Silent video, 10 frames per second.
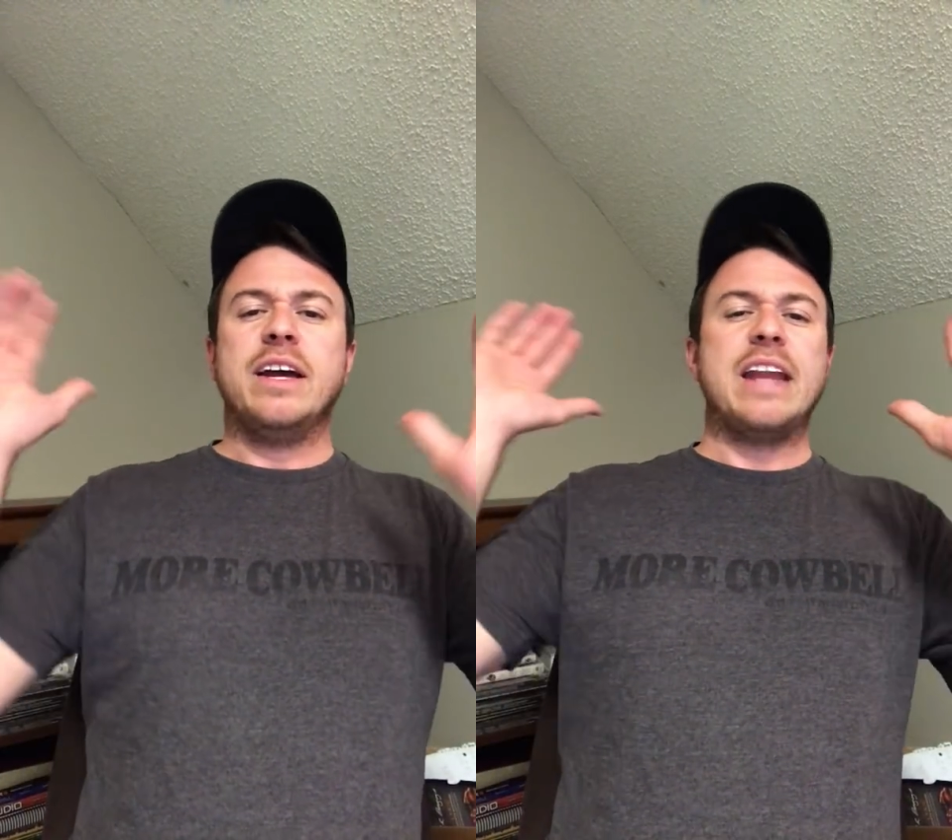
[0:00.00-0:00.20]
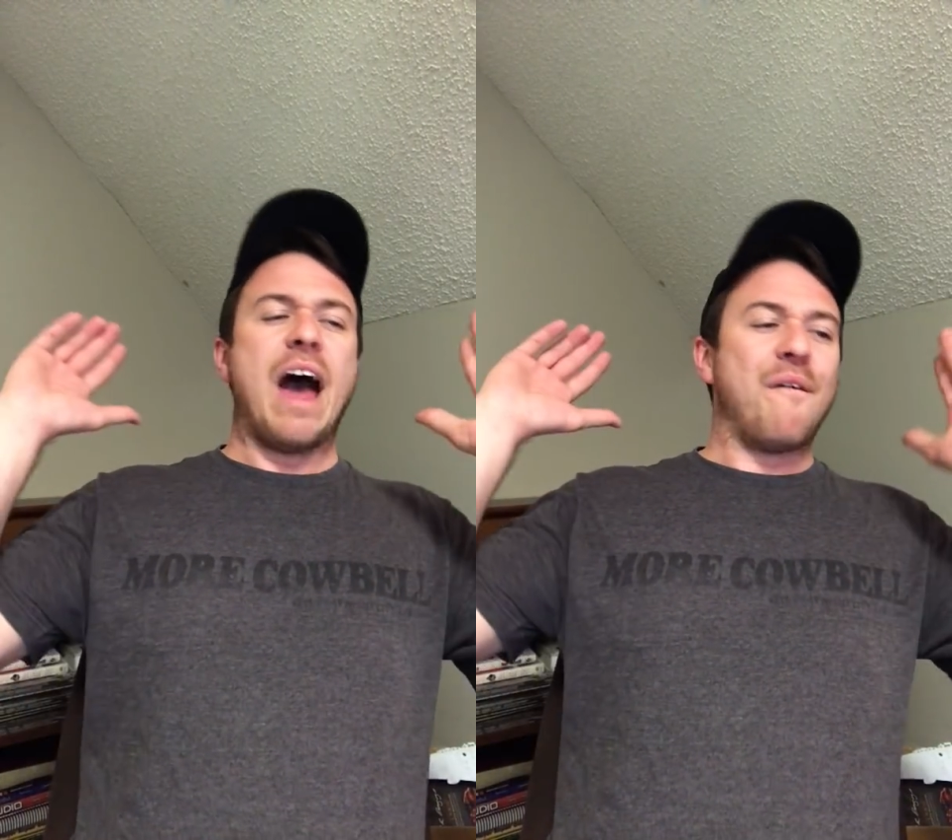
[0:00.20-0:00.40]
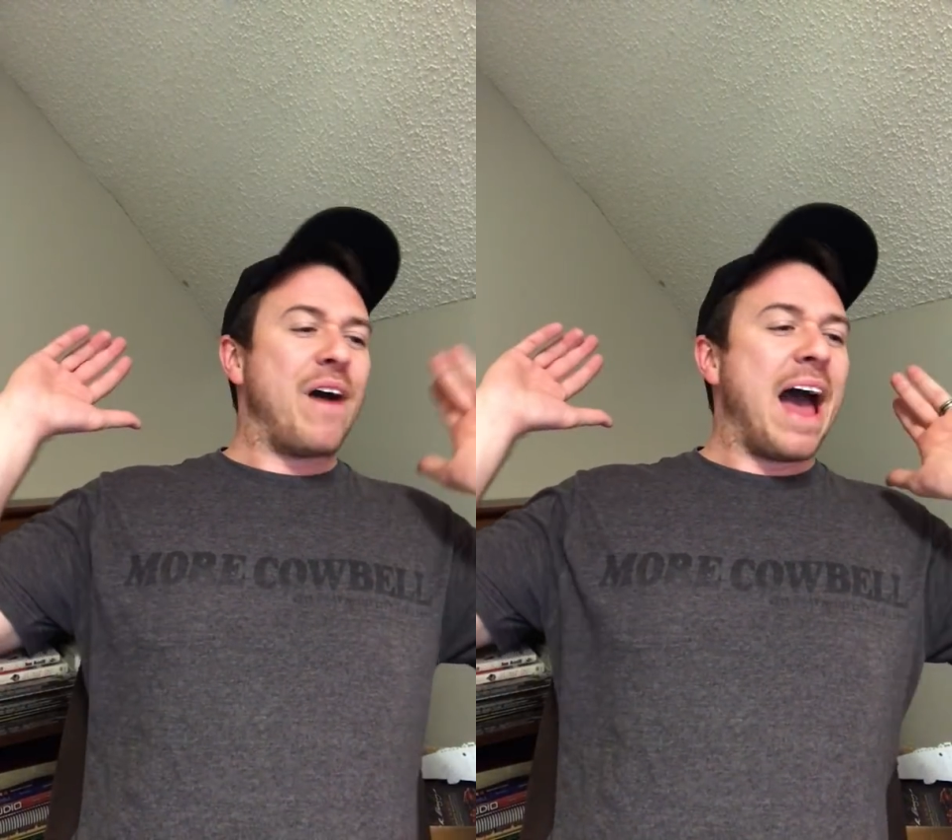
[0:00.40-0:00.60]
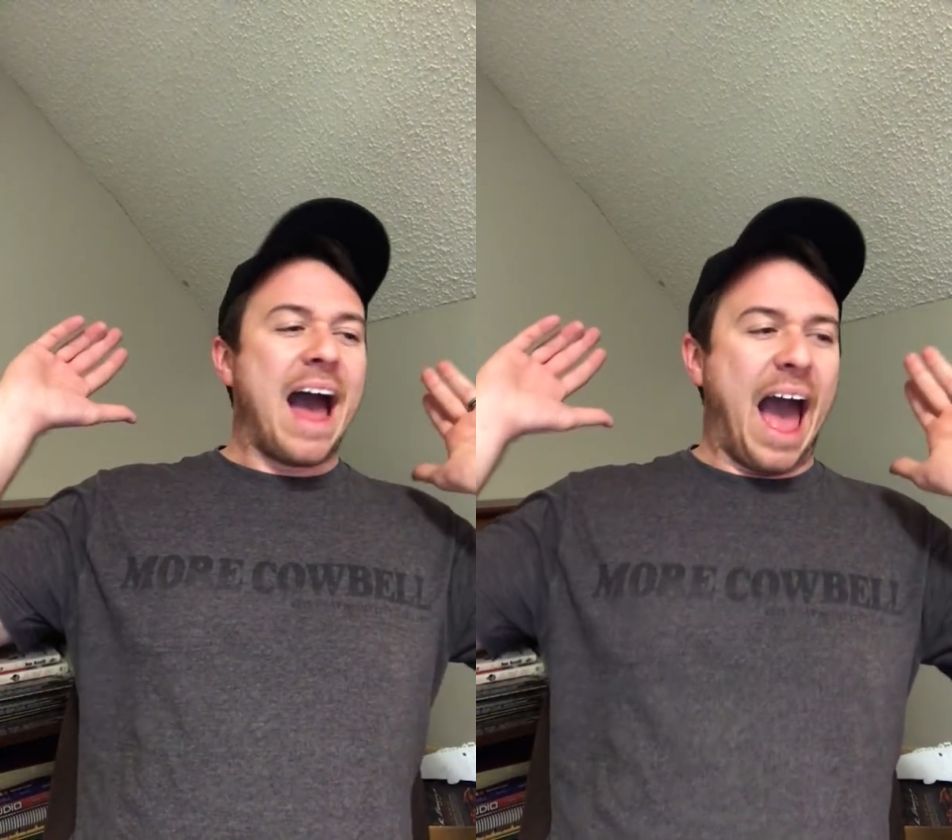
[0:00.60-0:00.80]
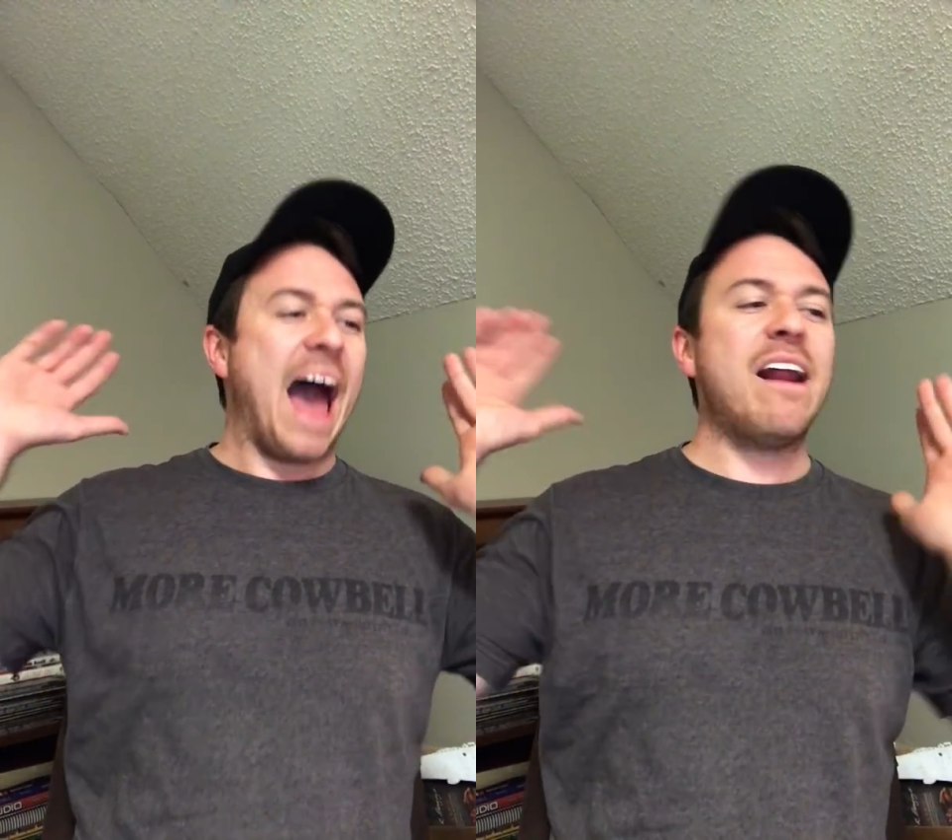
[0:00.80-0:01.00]
Now,
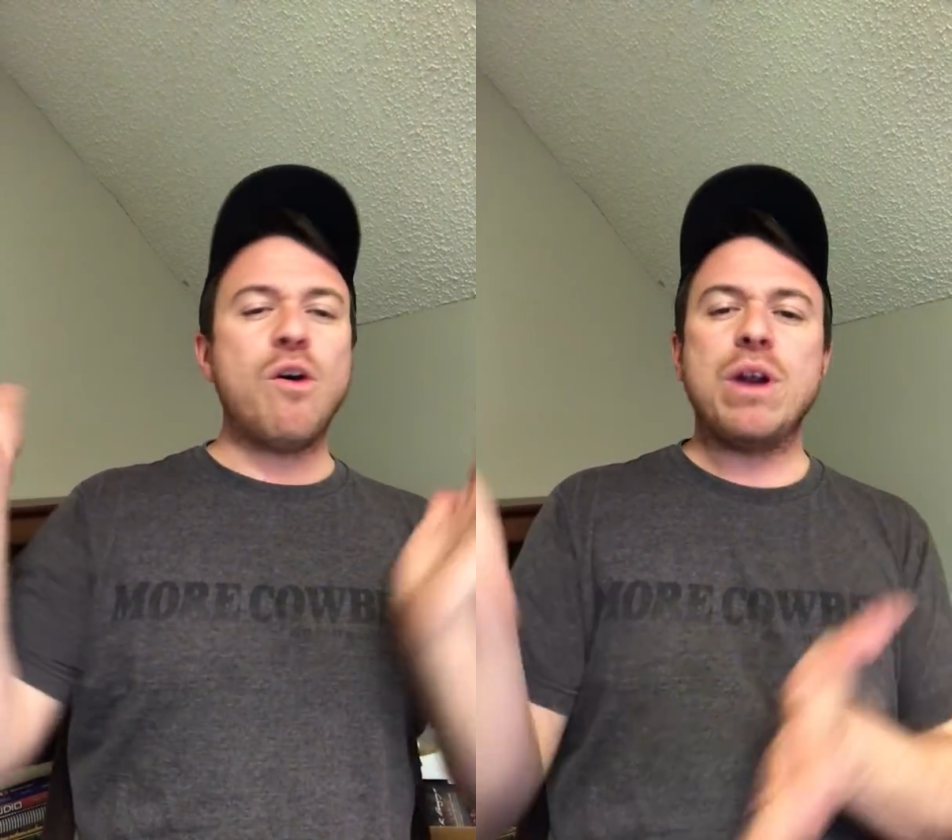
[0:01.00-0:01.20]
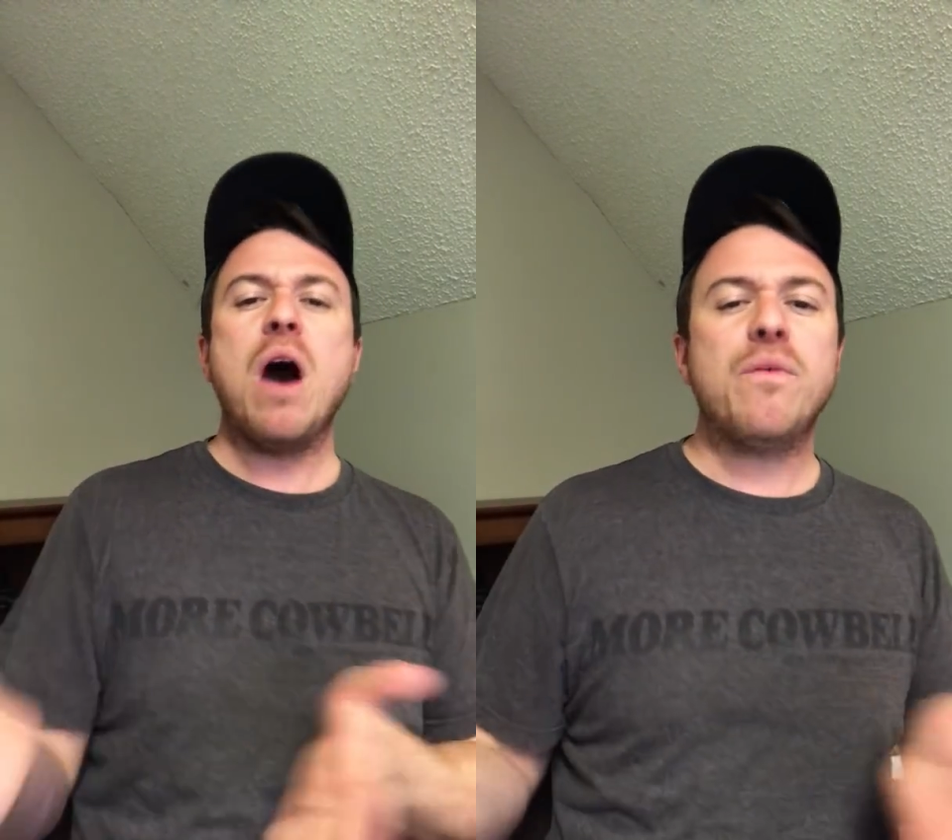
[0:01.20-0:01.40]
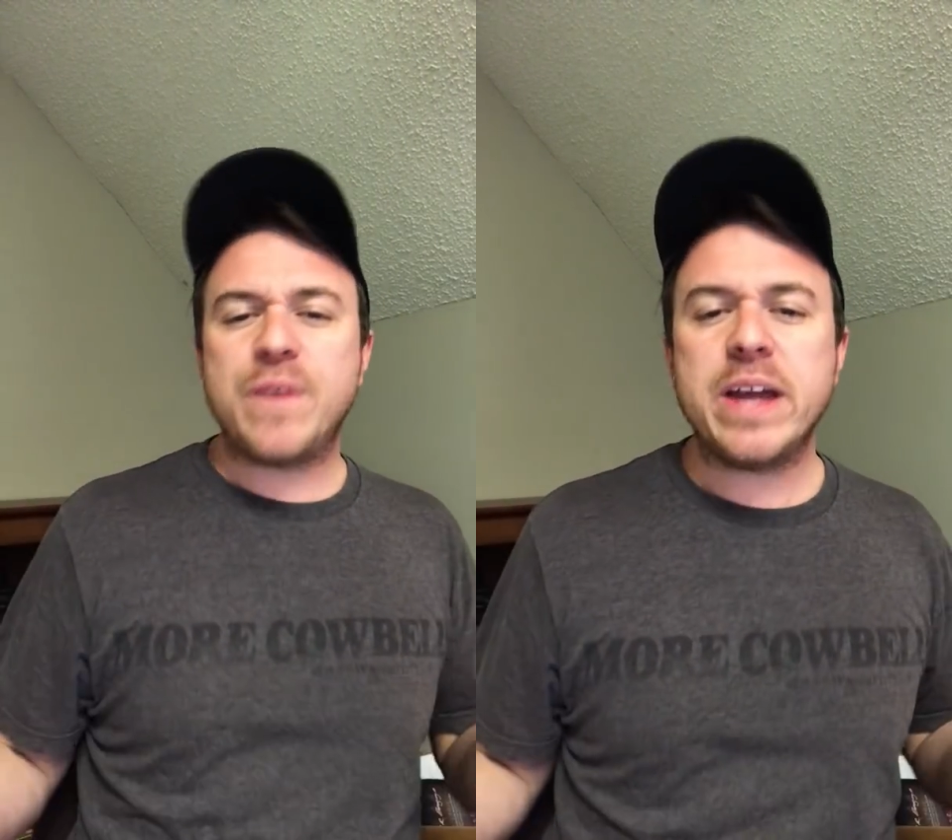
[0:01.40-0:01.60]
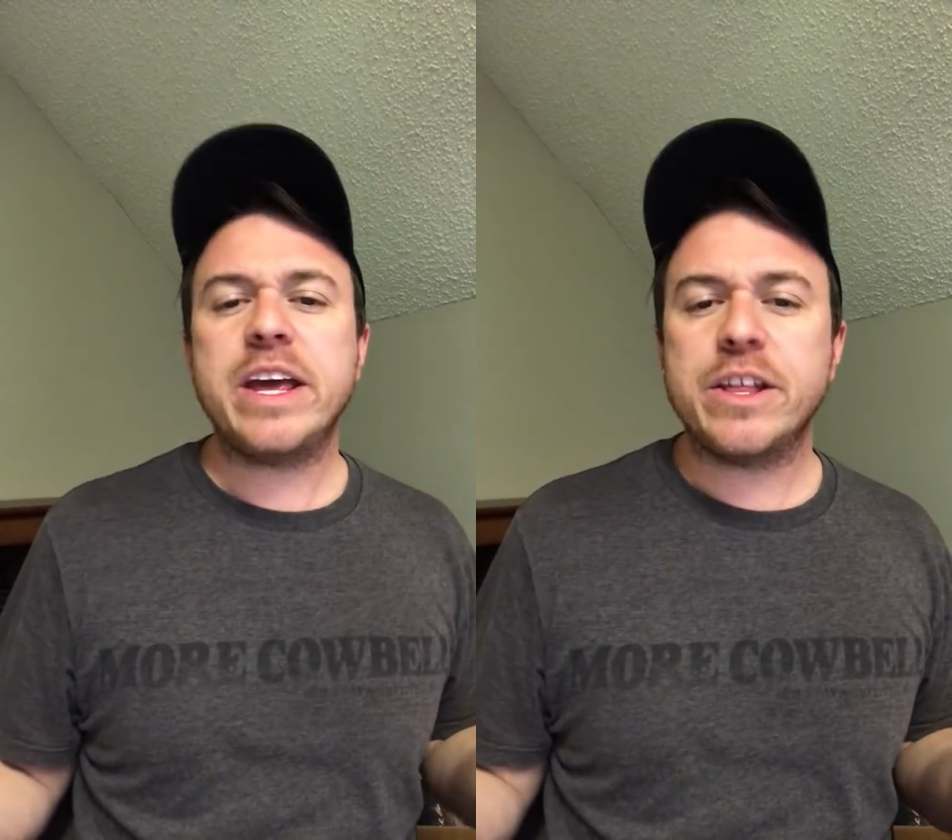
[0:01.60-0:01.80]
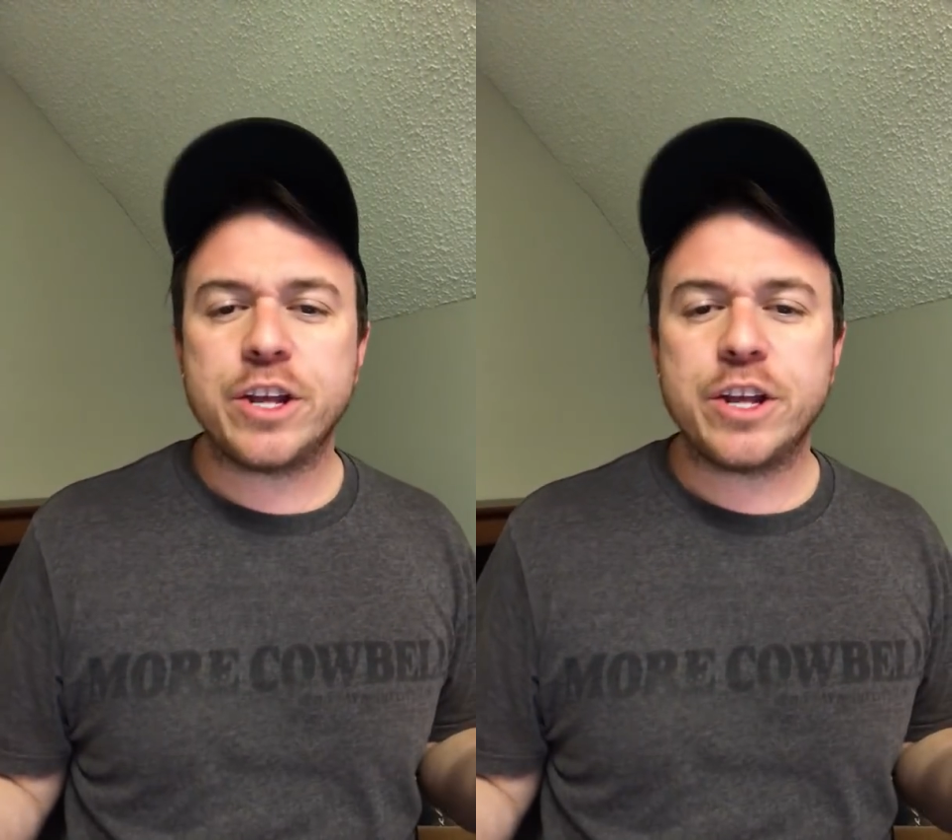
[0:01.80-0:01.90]
I don't know if any